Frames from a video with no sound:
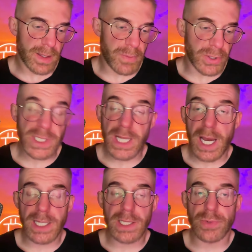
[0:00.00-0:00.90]
personally
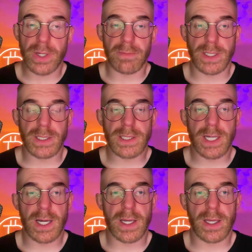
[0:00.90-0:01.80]
highly recommend it.
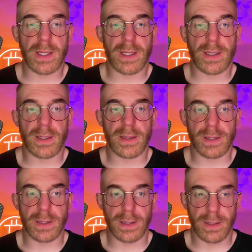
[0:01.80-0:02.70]
I
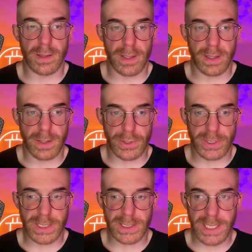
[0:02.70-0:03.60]

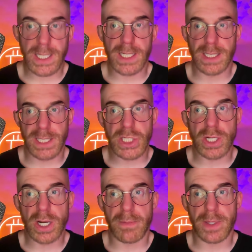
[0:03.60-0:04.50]
There's a second edition
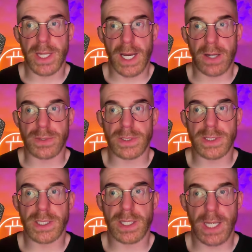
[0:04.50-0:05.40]
coming out
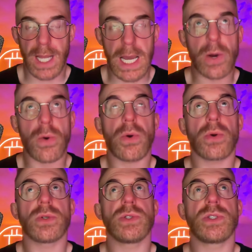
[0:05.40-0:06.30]
now,
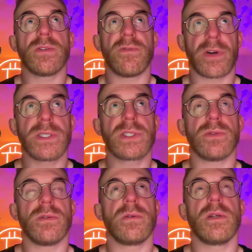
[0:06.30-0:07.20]
very
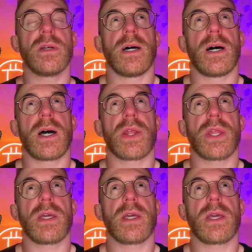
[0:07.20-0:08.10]
soon. Uh, I
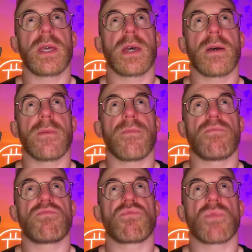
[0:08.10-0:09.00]
think
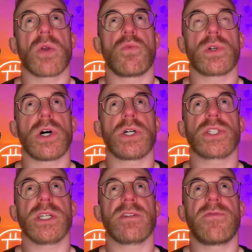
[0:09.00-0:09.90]
um, we're
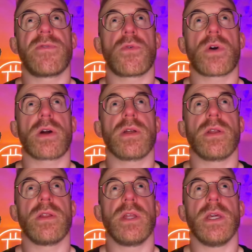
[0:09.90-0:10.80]
launching it for
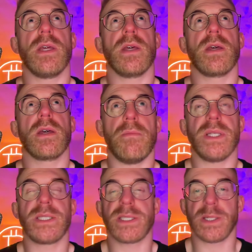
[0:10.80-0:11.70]
the
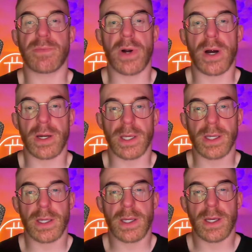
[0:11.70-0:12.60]
B T C Prague
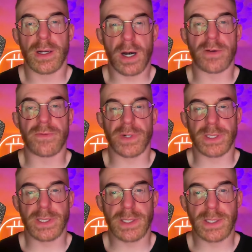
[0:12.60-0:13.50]

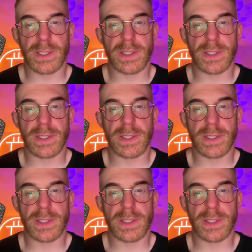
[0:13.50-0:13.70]
conference.